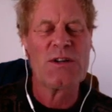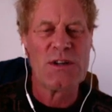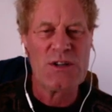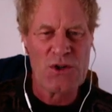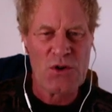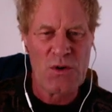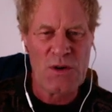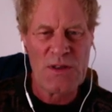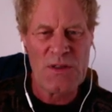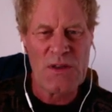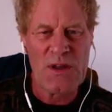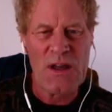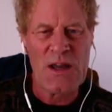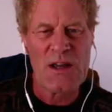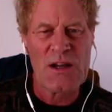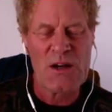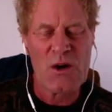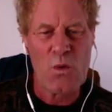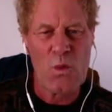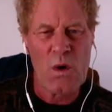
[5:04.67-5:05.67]
to join the
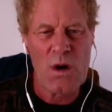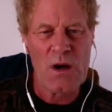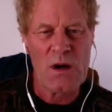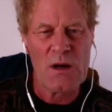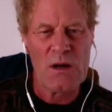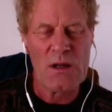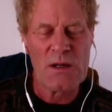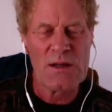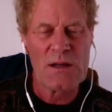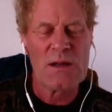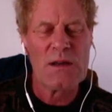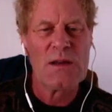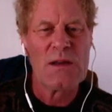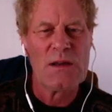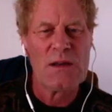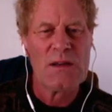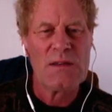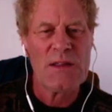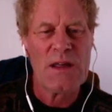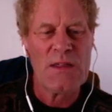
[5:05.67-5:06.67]
Inca world,
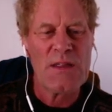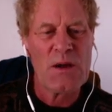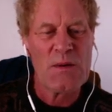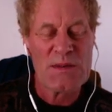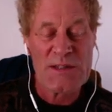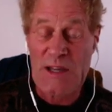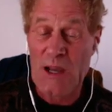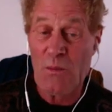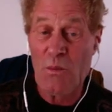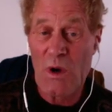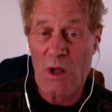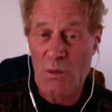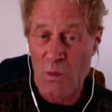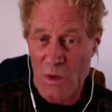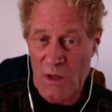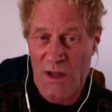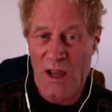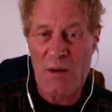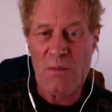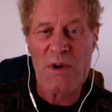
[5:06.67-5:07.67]
And they would say, well,
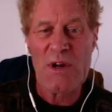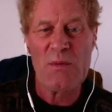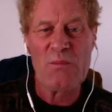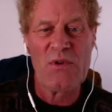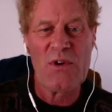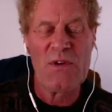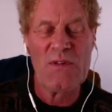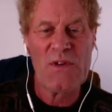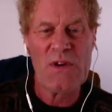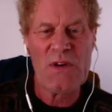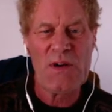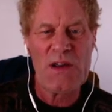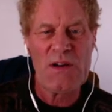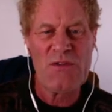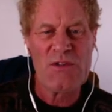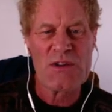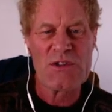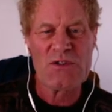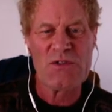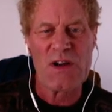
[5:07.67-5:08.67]
we'll come and improve your
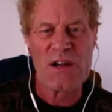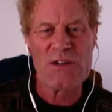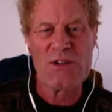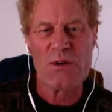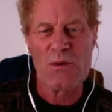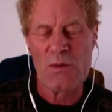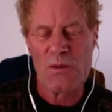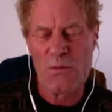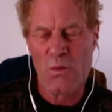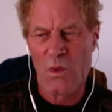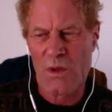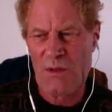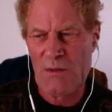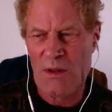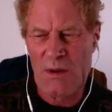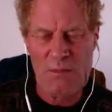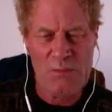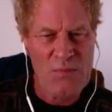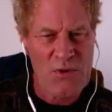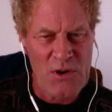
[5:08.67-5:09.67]
infrastructure, we'll
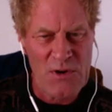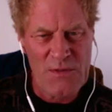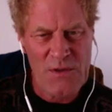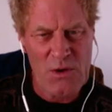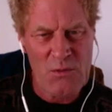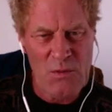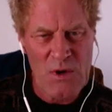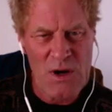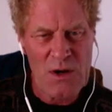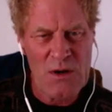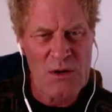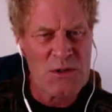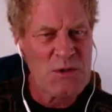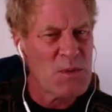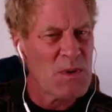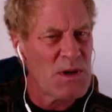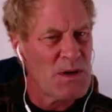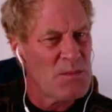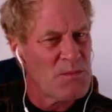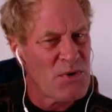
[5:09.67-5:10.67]
improve your
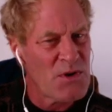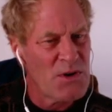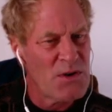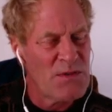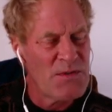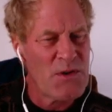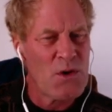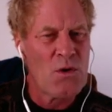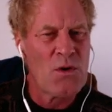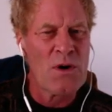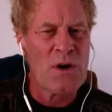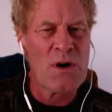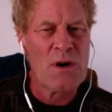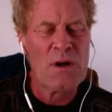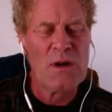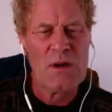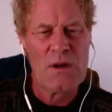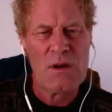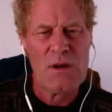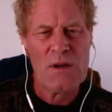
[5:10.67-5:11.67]
roads, we'll improve your
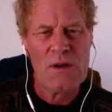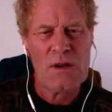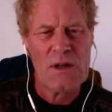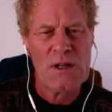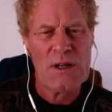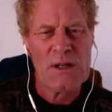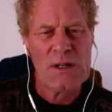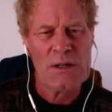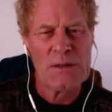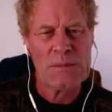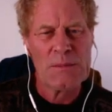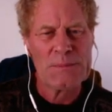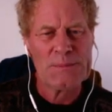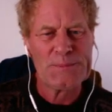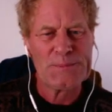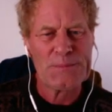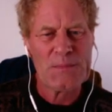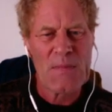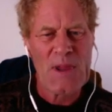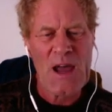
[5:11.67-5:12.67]

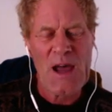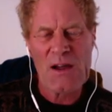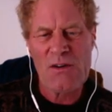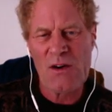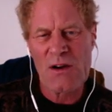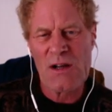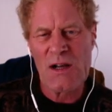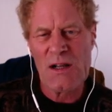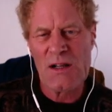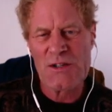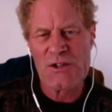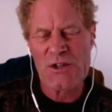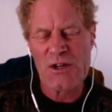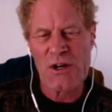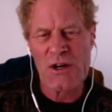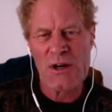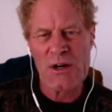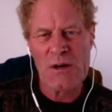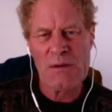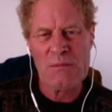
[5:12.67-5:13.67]

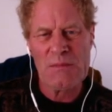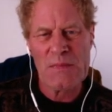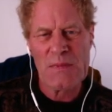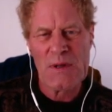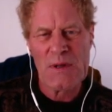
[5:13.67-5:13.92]
agriculture,